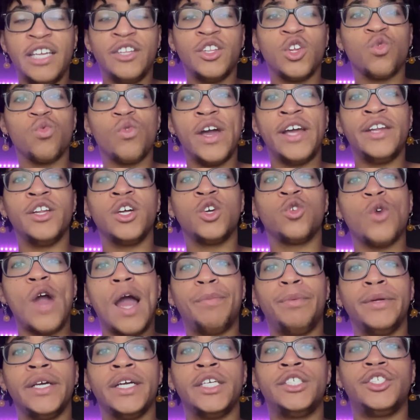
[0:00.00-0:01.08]
And in the in the
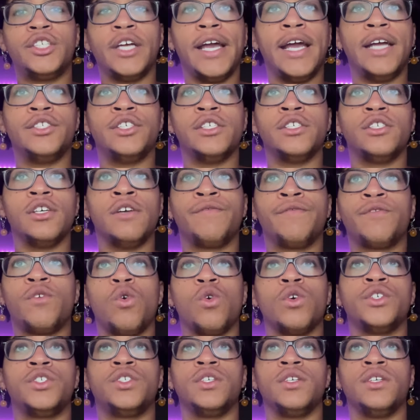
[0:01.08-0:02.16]
grappling exchanges, of
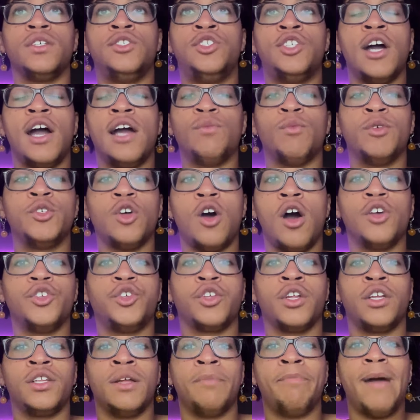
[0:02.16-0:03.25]
course, Jon was also
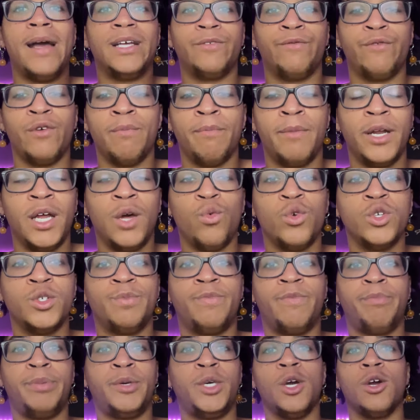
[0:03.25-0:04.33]
getting the best of him, but it
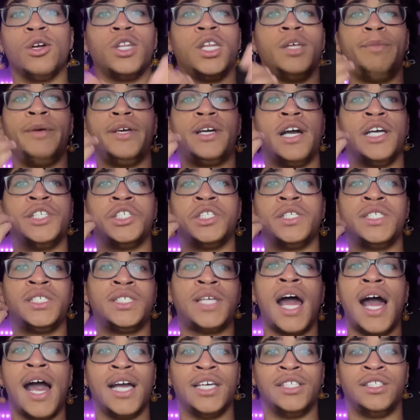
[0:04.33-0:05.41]
was purely because of the
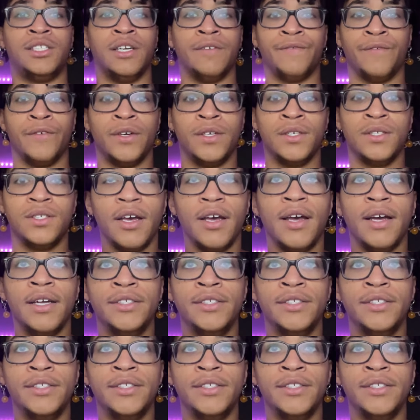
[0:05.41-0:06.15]
size difference.